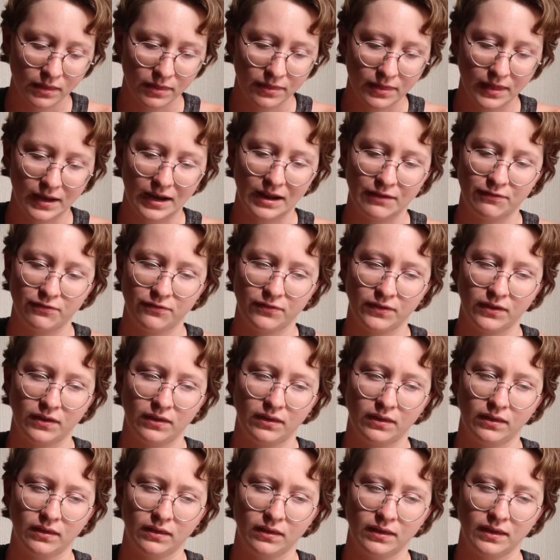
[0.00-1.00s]
that I
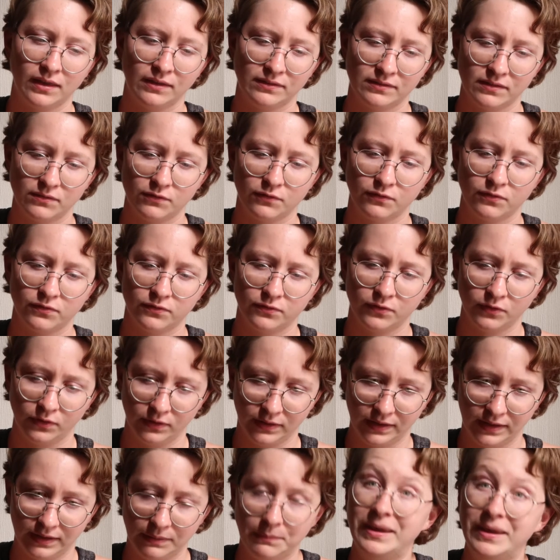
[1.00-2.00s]
feel isn't
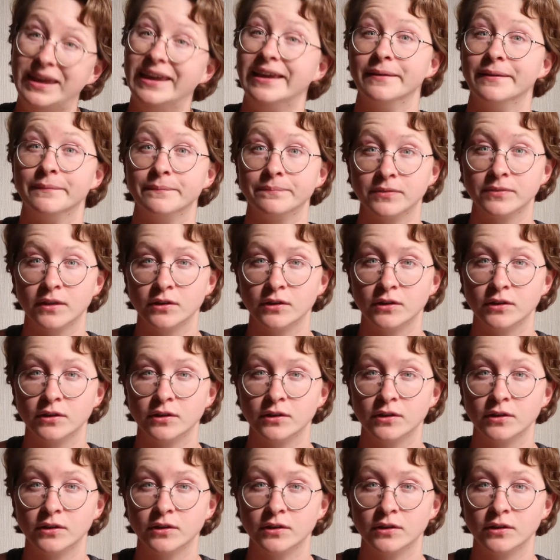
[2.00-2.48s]
fully me.